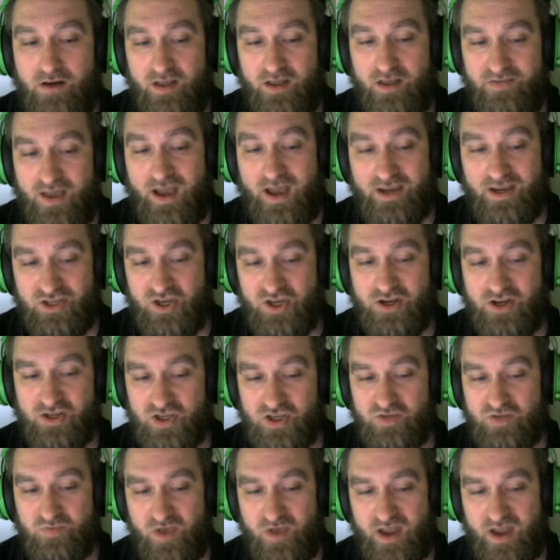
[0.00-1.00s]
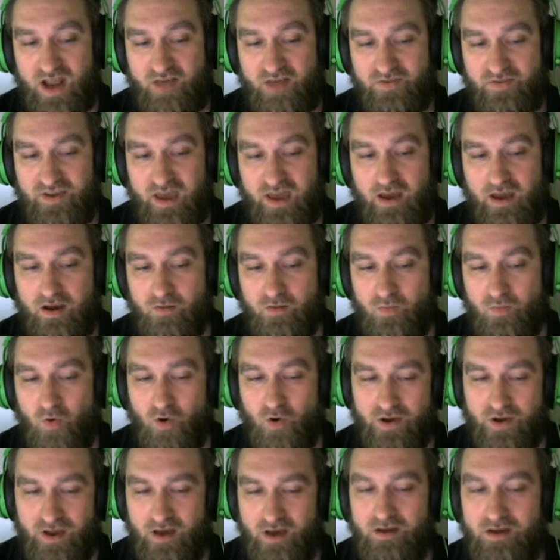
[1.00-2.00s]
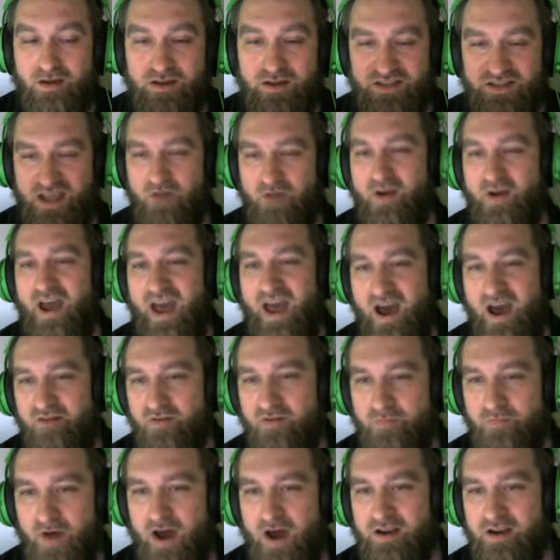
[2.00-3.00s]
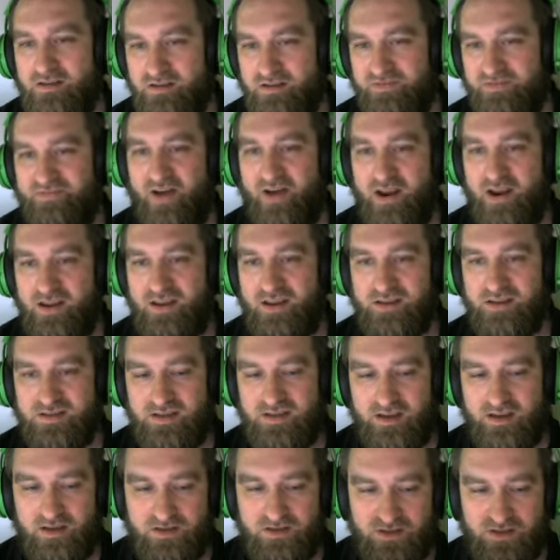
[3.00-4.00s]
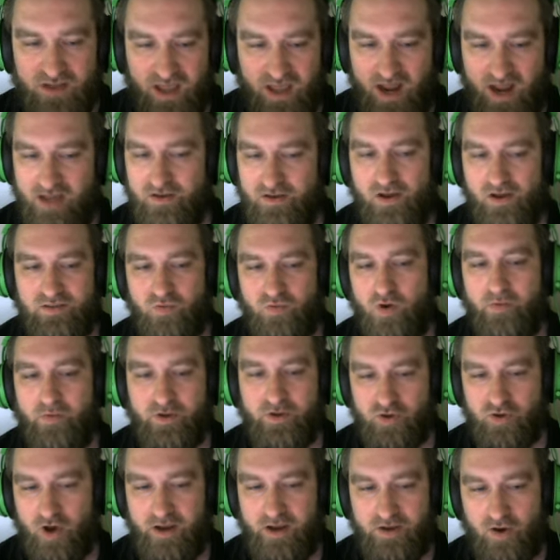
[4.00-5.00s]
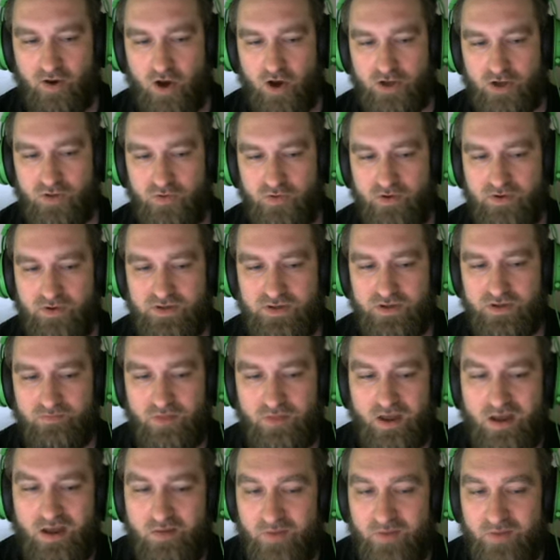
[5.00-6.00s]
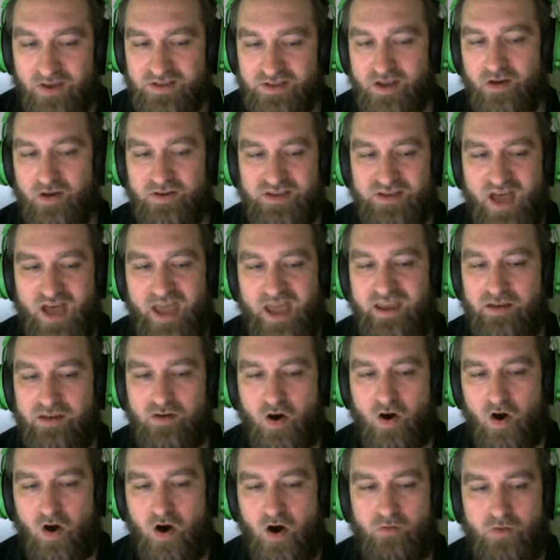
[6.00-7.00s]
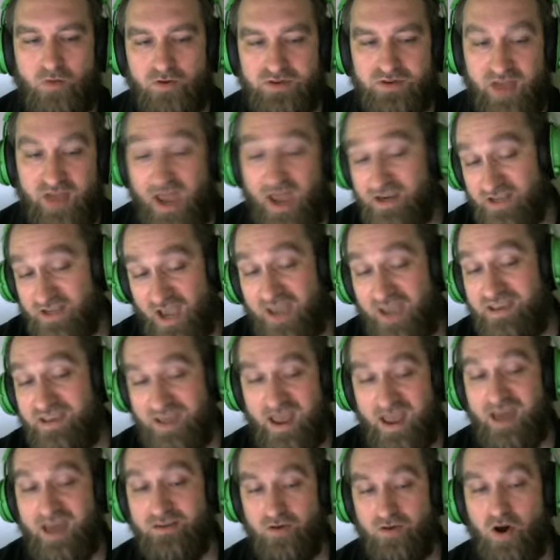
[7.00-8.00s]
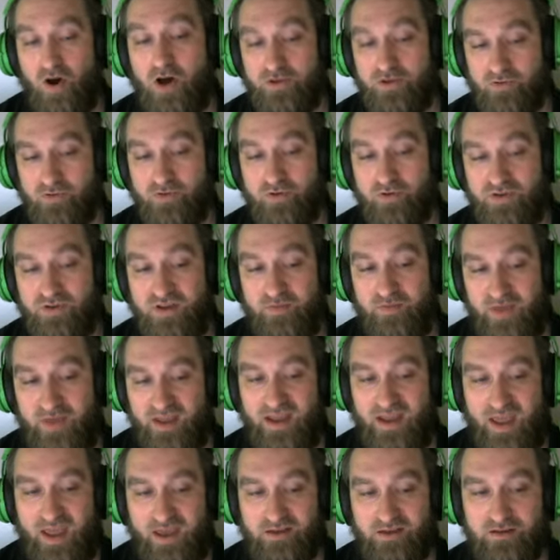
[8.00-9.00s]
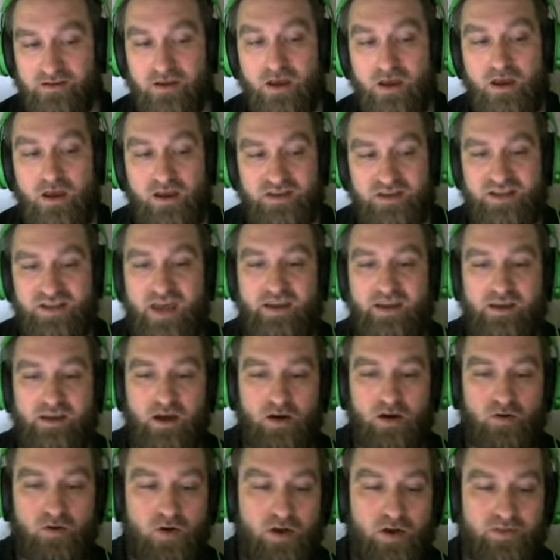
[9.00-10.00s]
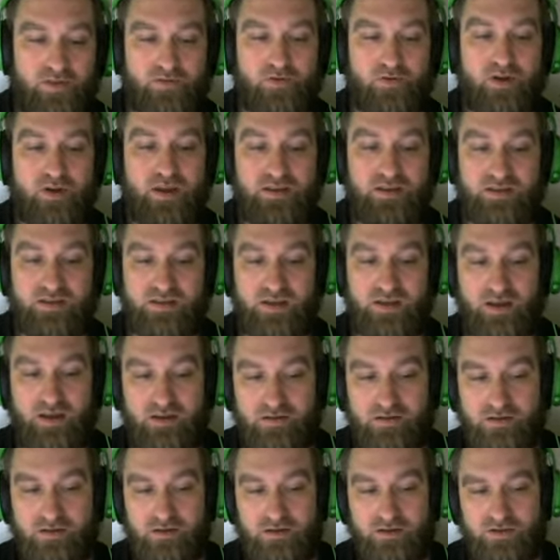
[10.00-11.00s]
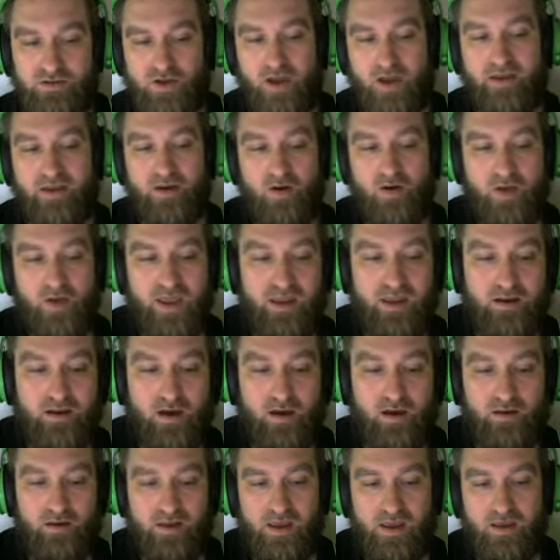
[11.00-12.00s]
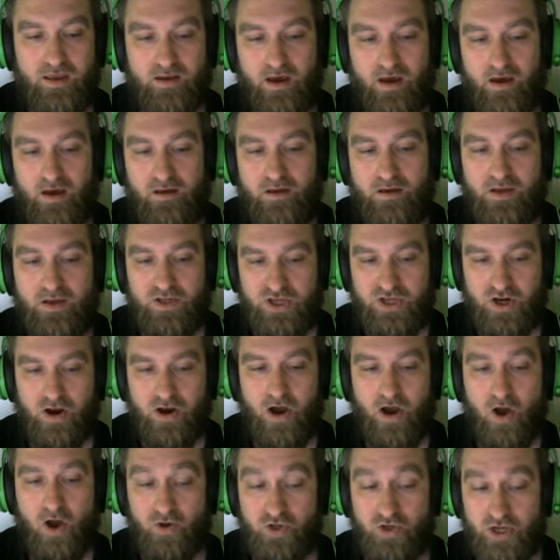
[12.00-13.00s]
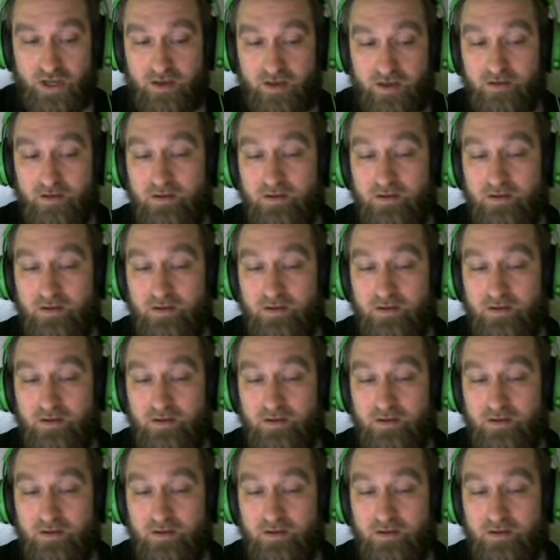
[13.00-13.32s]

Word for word: I think I should have just played out the Gecko Moria. So that way I have a body to fight against his, and I don't have to worry about trying to cost reduce him. Because notice, I can almost, actually, I can cost reduce him in hand. Because I could go 3, 6, so I could go Hina, Hina, Shirahoshi